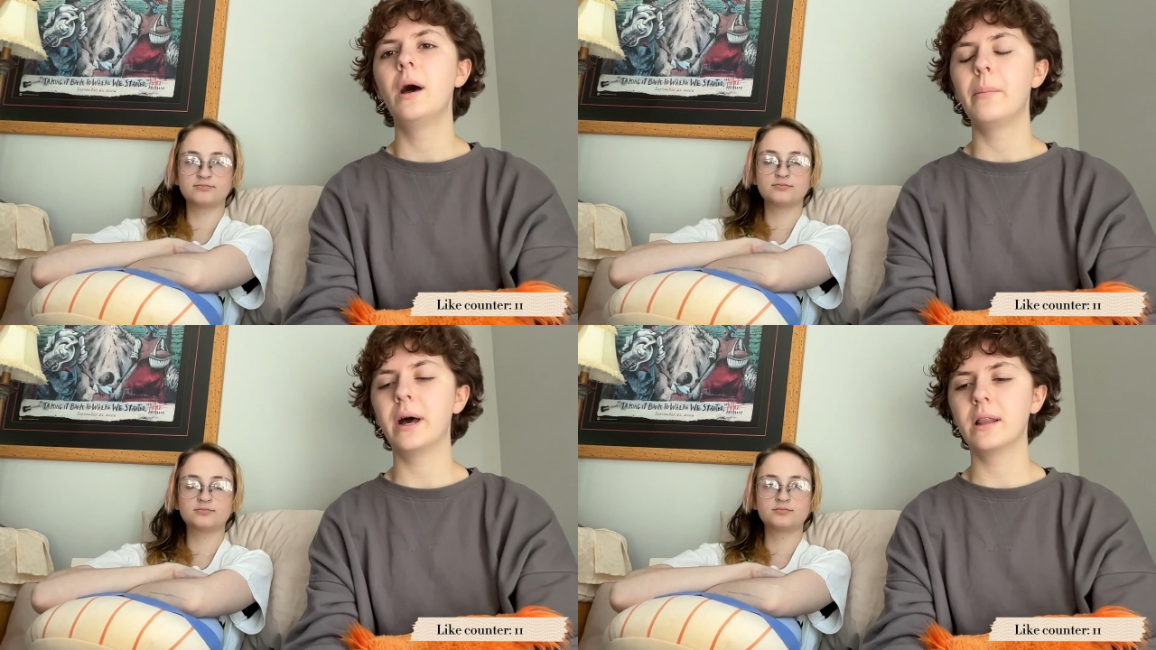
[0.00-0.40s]

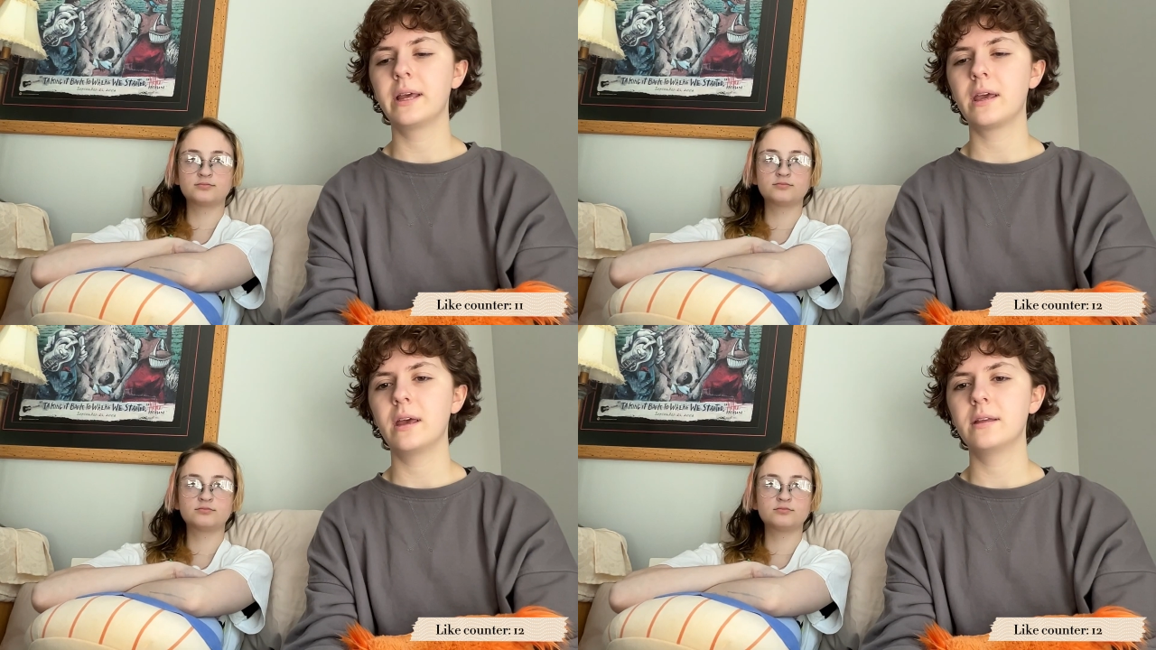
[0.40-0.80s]
Speaker 1: But
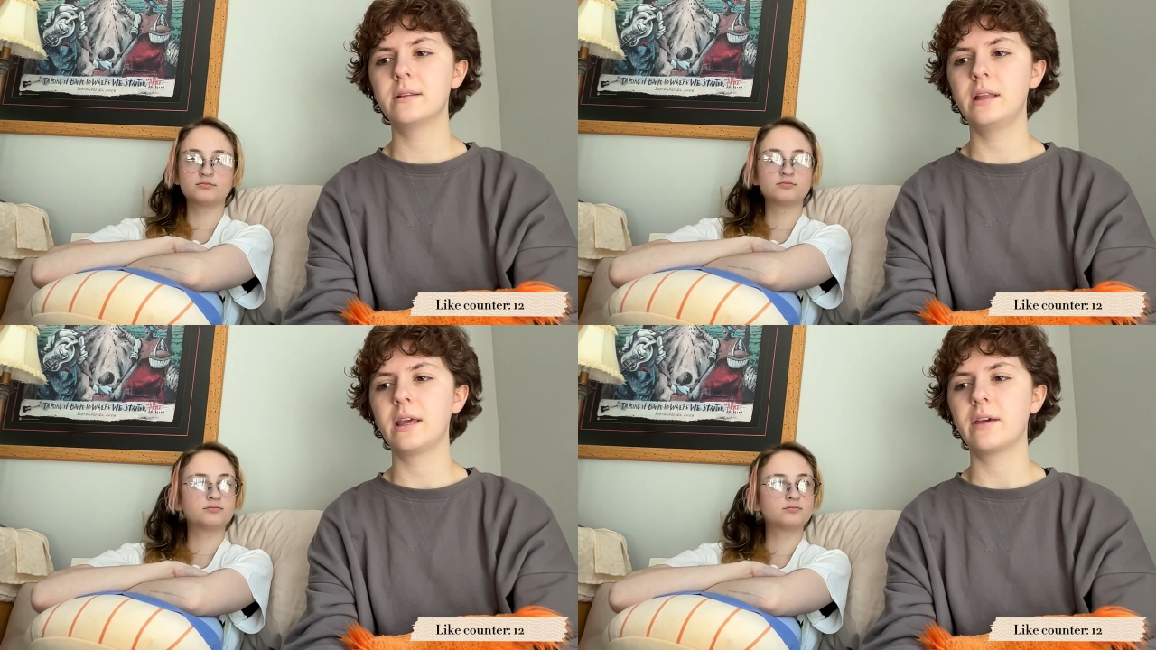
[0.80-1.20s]
like,
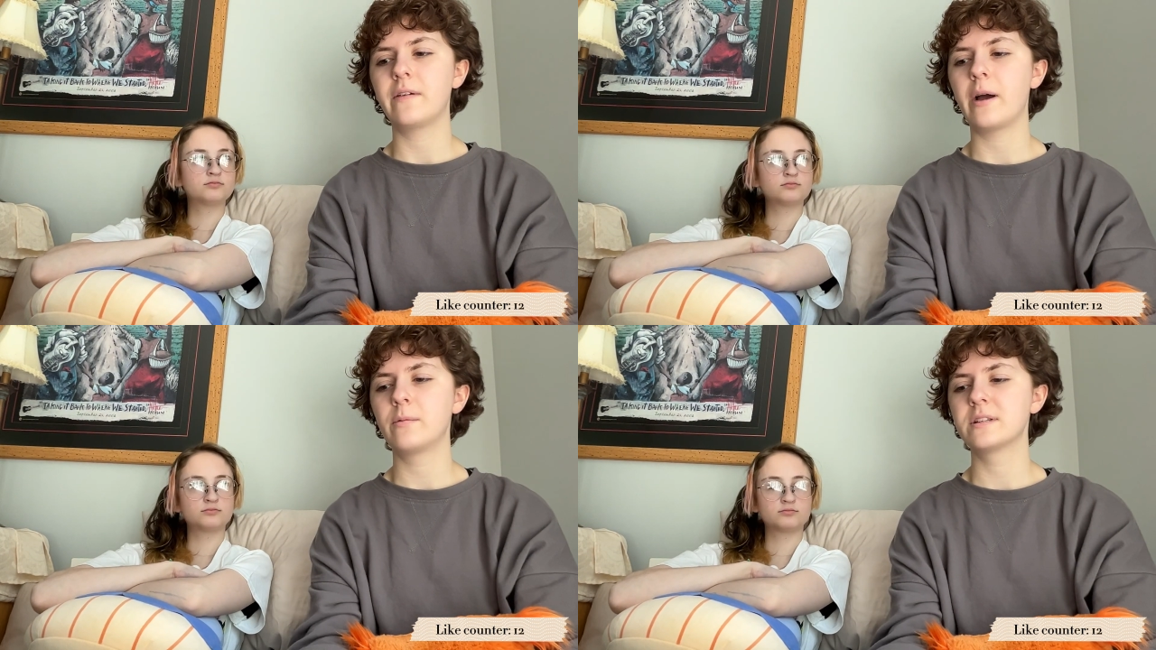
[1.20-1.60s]
like if
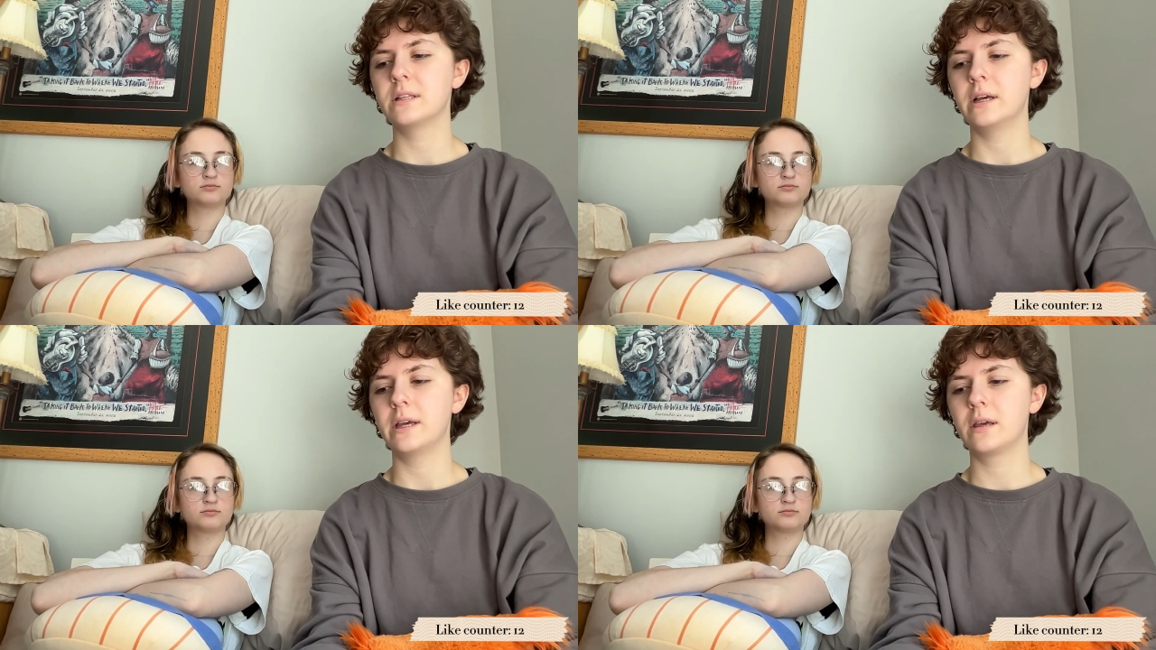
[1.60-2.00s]
I was
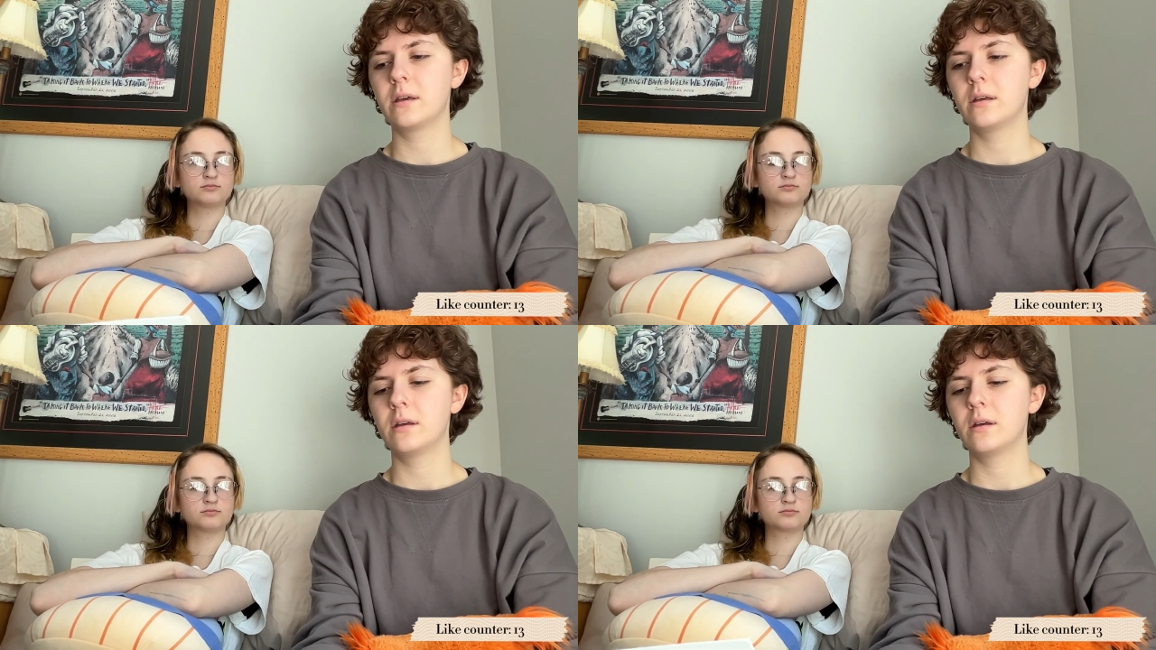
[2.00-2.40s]
like
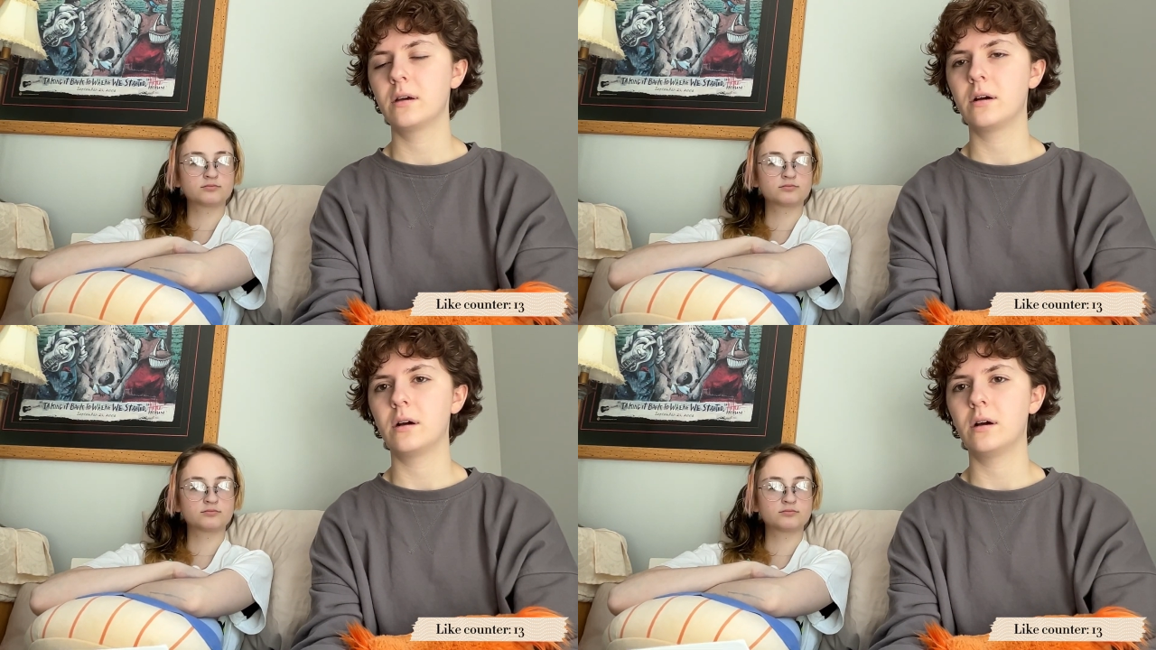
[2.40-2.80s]

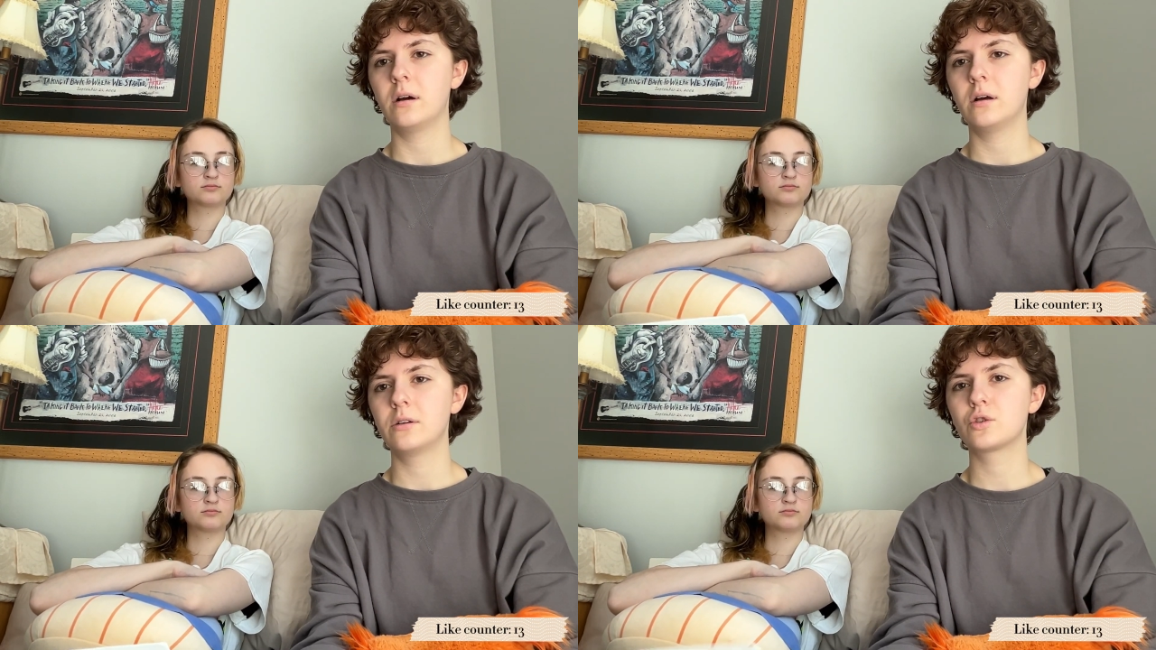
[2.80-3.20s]

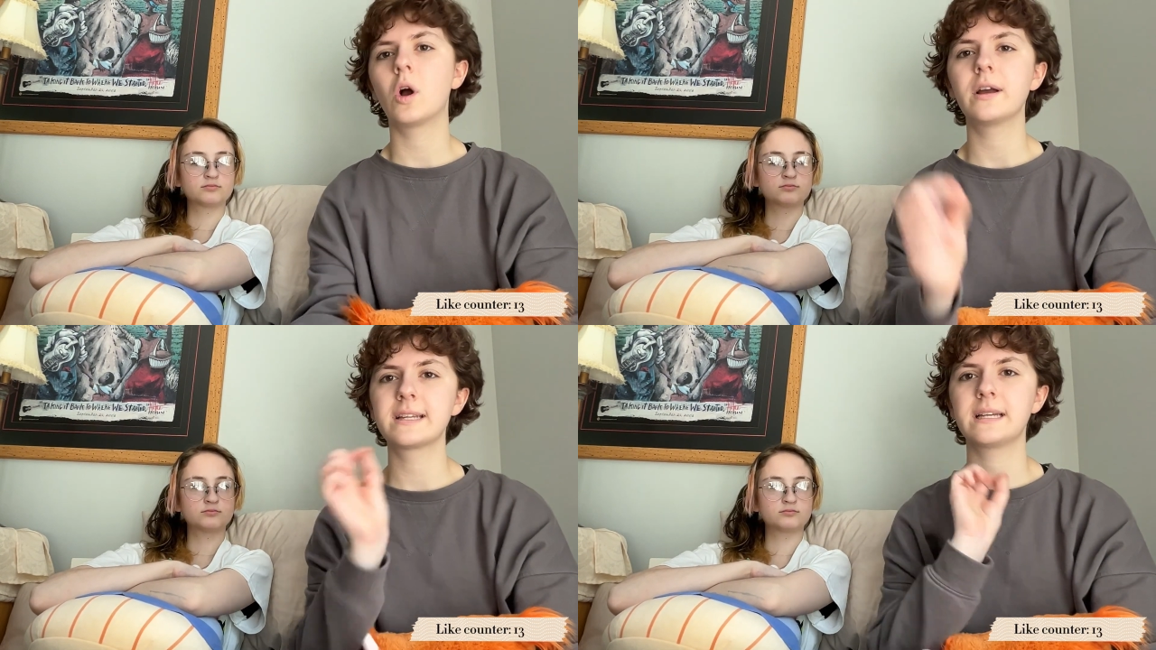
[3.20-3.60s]

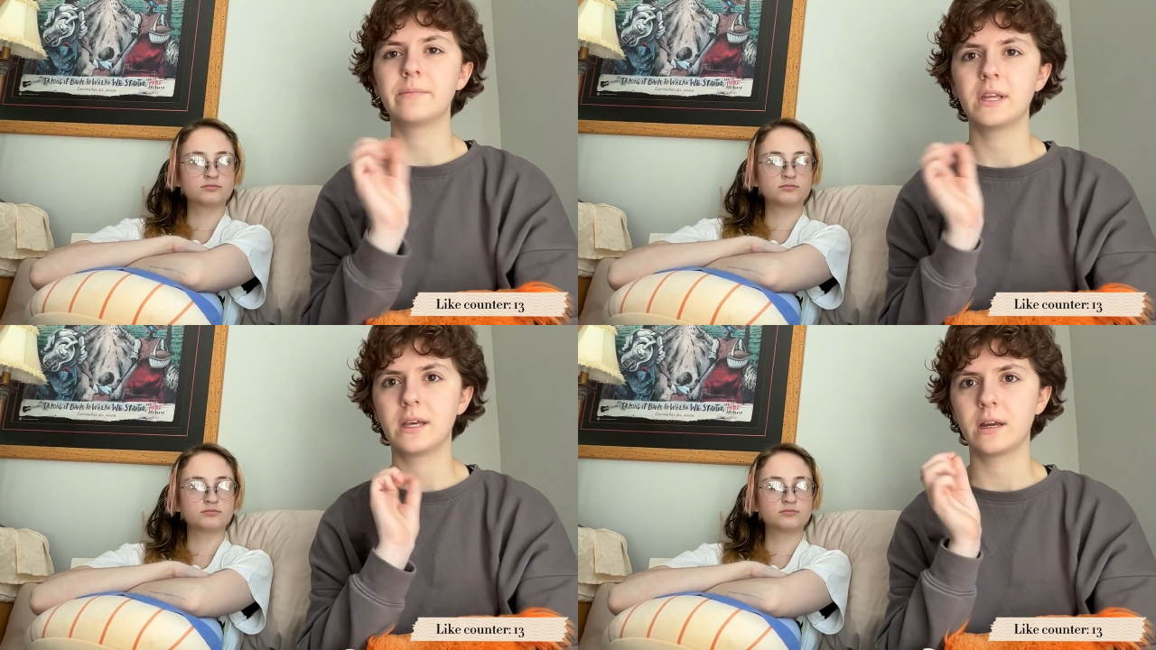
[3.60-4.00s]
drawing
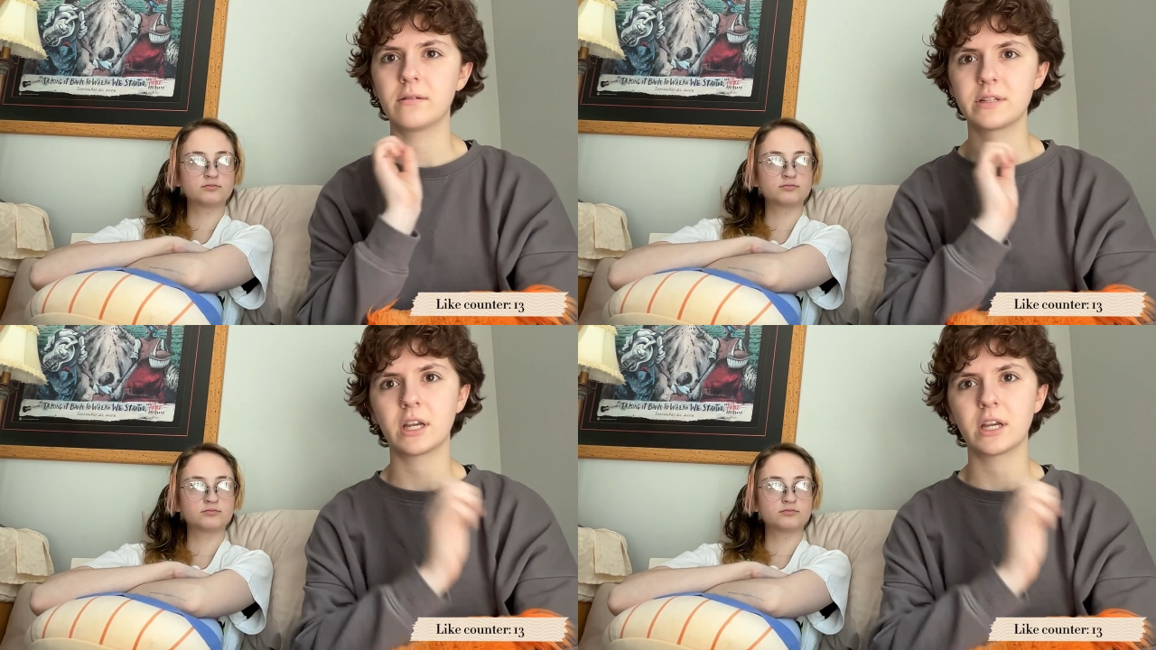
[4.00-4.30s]
something and I was